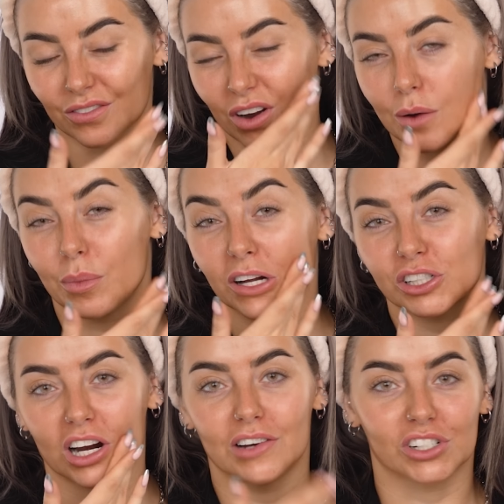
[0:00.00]
very
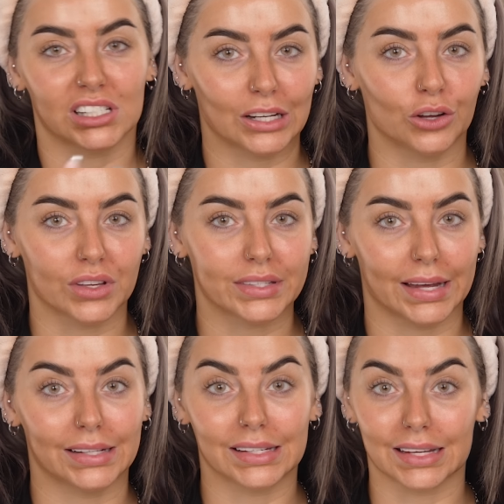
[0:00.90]
much kind of just sit on the
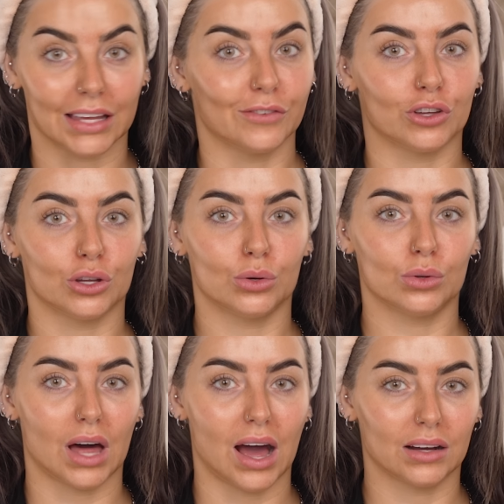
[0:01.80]
skin to give
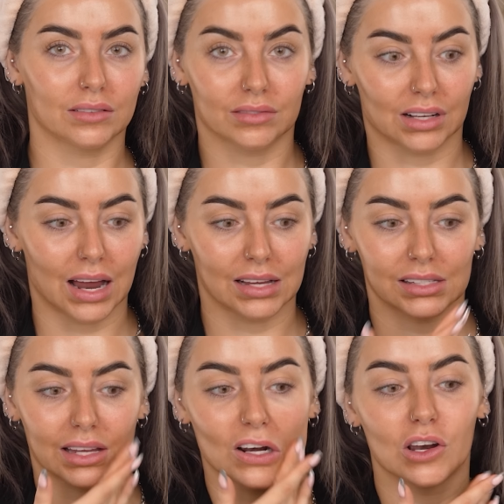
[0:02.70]
you that glass
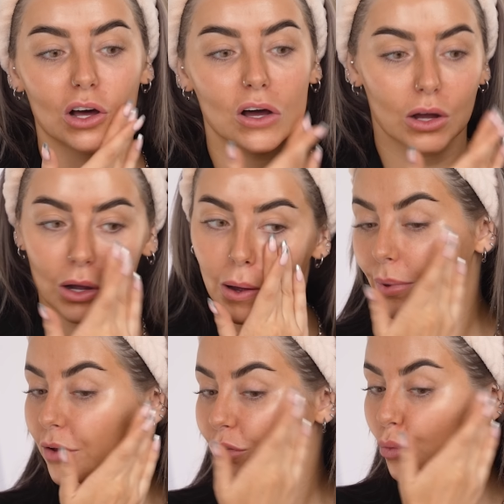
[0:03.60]
skin look.
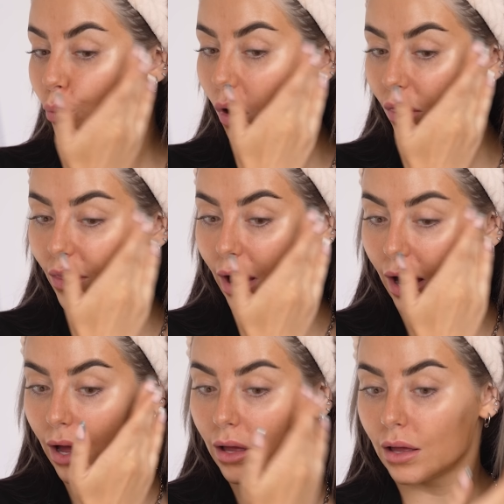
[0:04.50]
But if you want
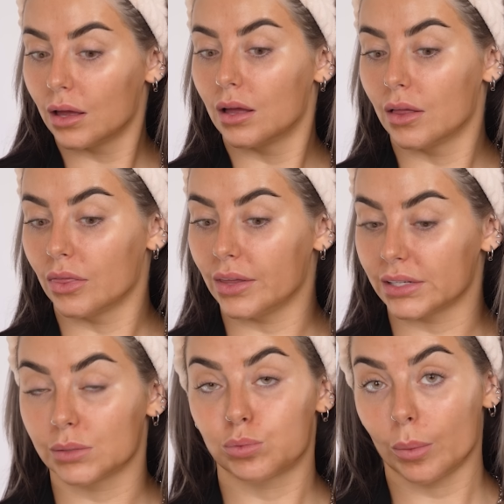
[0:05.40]
that,
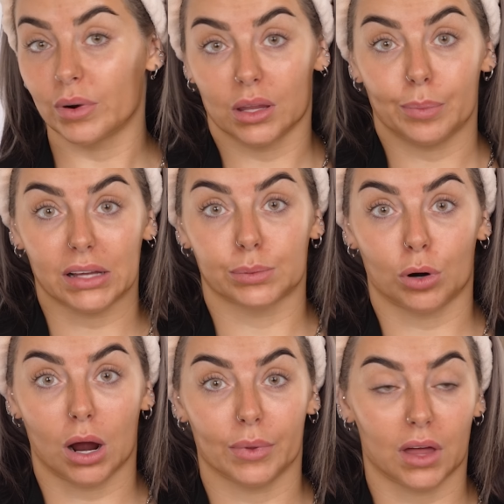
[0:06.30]
this is probably the best
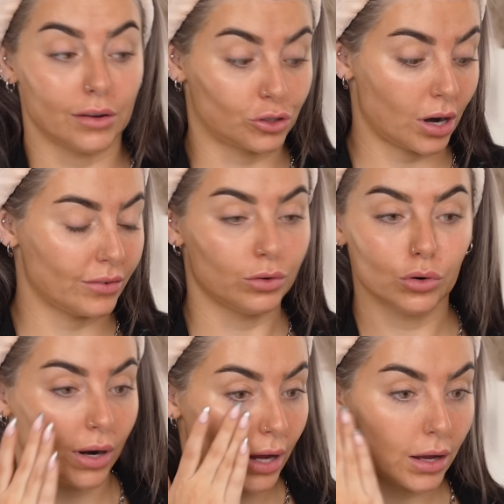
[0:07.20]
primer that I've tried
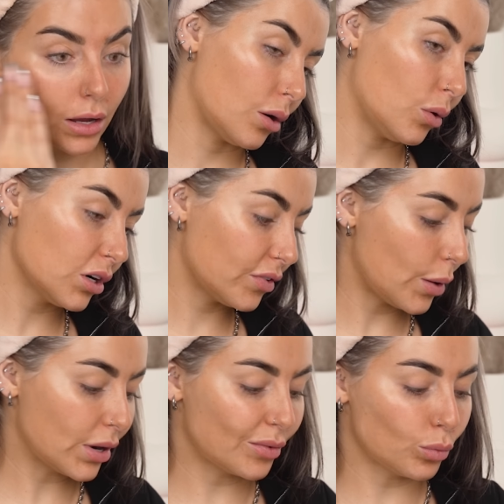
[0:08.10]
for it. I wonder if that
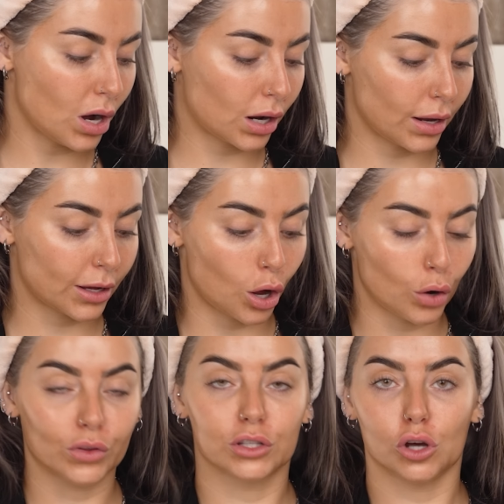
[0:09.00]
would even work like
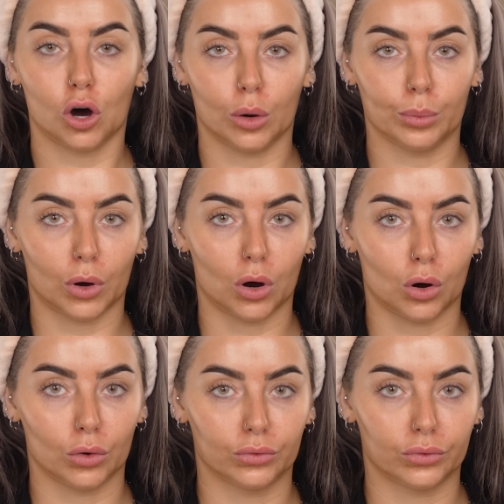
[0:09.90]
over the top
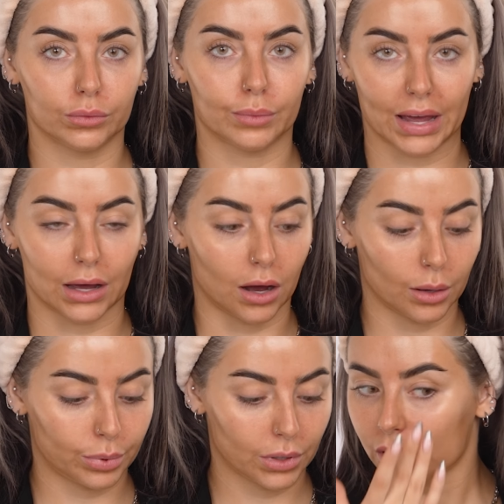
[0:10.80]
of
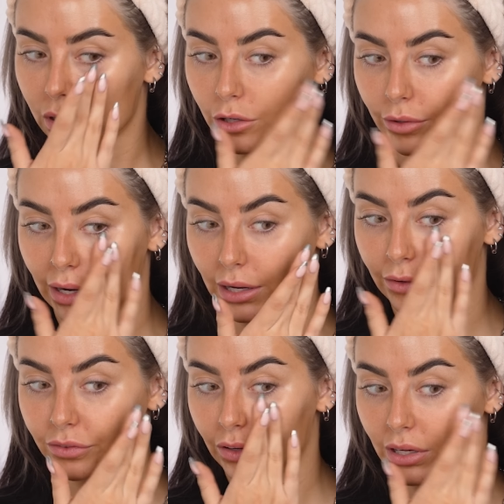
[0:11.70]
makeup to create like a
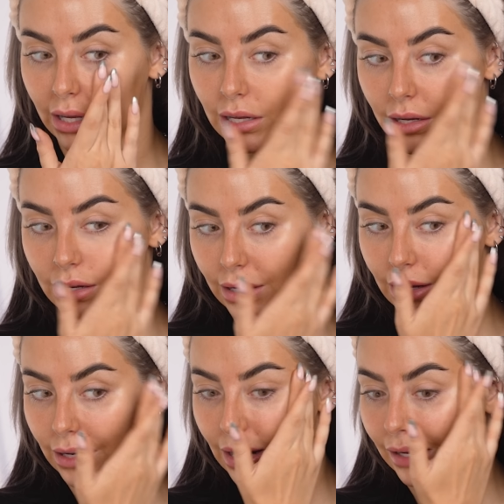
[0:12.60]
fully
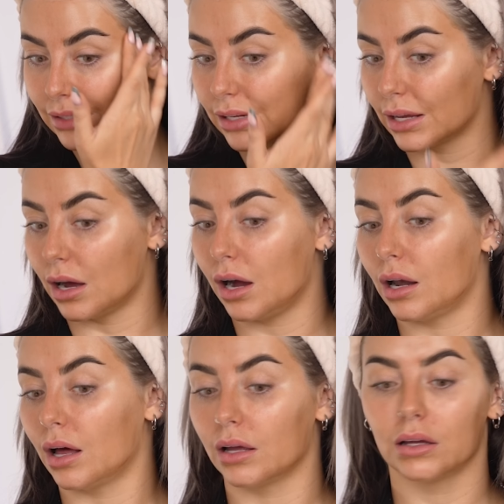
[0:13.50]
glass skin
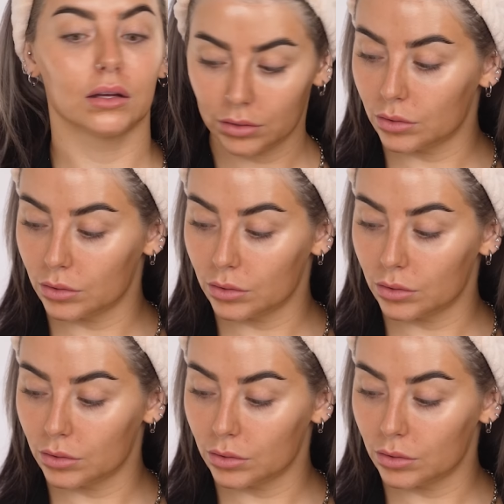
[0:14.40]
highlight.